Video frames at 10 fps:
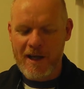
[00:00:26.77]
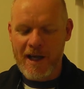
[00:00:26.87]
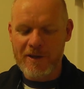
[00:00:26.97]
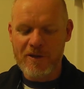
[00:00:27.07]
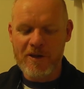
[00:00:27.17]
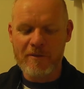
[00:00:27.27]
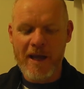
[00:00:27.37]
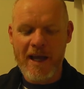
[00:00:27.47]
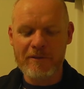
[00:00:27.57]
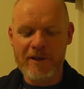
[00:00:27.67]
At your
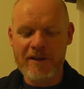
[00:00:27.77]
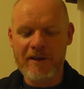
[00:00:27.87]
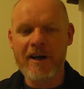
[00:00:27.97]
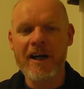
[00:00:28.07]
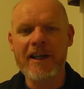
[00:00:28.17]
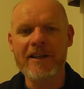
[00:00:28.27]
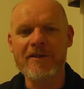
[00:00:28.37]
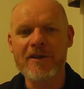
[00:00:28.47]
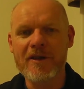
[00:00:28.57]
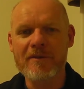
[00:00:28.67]
command we die and
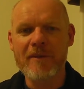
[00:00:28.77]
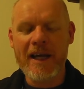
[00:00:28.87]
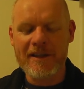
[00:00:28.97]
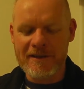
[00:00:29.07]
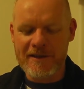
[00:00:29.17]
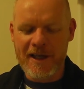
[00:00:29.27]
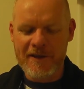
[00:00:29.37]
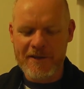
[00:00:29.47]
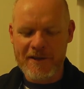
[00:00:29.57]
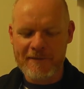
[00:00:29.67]
turn back to
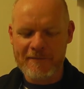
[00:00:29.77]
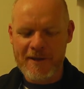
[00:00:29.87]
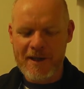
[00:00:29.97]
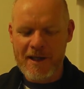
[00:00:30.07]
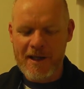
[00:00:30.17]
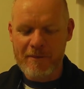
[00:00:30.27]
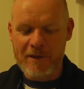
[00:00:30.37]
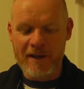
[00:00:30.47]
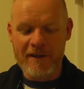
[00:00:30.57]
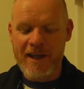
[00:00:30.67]
dust,
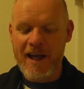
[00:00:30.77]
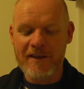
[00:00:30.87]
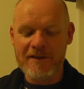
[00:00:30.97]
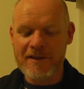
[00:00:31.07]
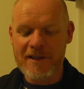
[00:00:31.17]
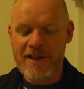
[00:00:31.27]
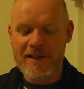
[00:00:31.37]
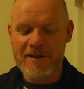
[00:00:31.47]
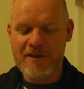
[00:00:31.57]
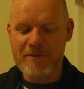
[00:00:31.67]
but a thousand
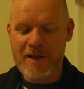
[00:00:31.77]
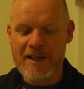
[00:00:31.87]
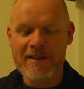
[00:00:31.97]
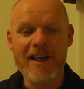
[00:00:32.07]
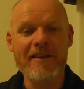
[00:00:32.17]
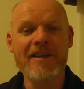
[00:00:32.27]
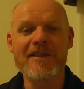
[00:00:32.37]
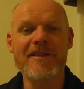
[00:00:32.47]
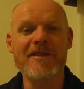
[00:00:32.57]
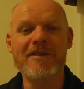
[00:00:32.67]
years mean nothing
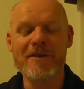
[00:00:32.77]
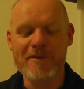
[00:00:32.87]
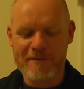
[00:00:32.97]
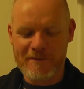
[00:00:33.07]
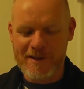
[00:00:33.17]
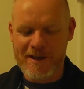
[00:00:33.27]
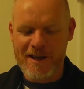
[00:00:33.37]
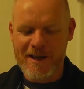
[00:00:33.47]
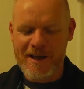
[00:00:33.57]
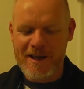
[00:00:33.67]
to you.
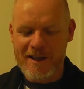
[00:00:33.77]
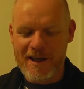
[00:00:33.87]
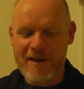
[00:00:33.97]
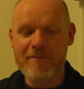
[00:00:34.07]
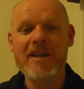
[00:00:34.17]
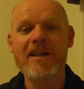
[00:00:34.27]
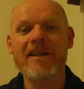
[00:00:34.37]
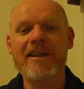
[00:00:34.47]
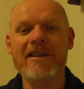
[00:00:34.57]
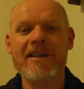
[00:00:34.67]
They are
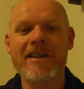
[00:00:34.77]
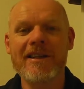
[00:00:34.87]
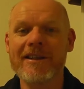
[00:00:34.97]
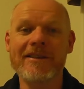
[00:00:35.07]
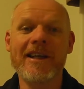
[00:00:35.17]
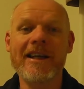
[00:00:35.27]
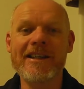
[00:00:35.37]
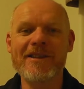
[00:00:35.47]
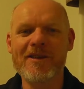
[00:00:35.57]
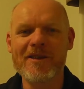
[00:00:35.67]
merely a
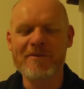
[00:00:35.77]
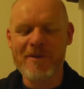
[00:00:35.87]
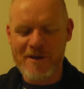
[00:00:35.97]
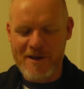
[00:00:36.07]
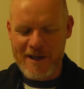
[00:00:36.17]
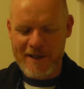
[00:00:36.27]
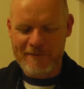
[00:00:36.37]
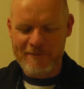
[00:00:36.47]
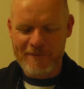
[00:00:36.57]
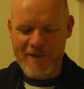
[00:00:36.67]
day gone by
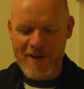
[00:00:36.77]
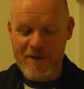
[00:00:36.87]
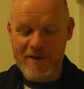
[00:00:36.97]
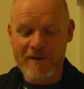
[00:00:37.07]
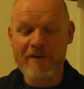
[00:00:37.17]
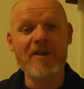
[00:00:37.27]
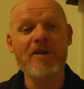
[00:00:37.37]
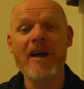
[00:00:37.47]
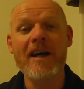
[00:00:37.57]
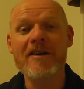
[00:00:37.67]
or a
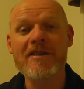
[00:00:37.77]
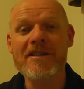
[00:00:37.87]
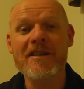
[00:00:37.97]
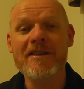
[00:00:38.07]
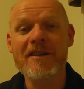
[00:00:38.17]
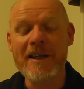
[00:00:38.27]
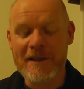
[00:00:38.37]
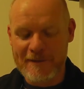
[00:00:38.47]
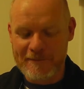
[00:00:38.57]
few hours in the night.